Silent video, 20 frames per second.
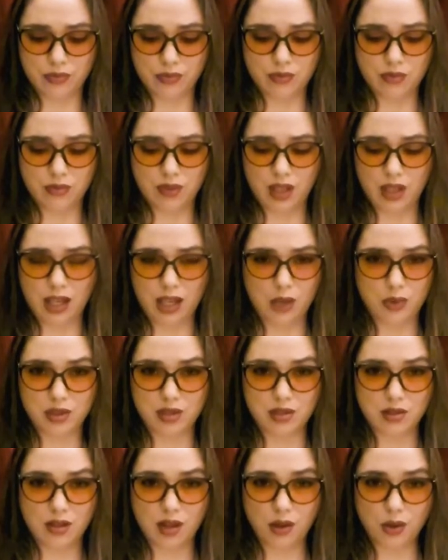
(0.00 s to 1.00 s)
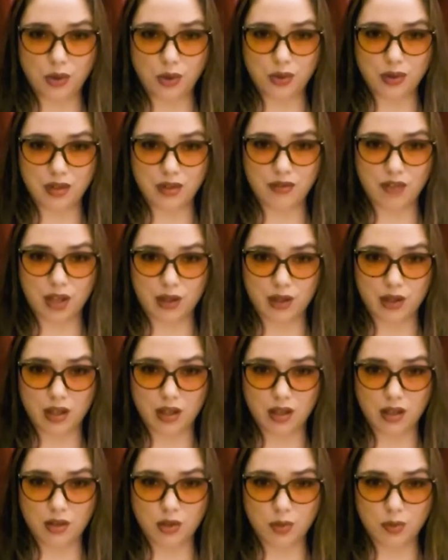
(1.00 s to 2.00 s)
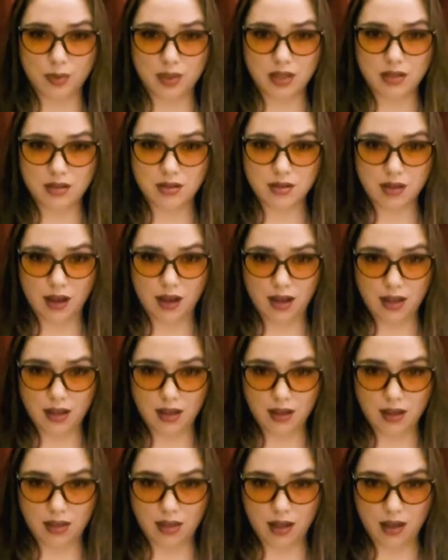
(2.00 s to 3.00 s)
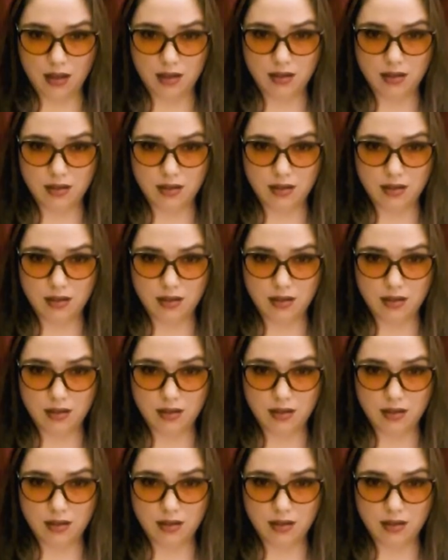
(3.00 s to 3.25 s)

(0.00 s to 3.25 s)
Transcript: He was not only very ill, but dying then.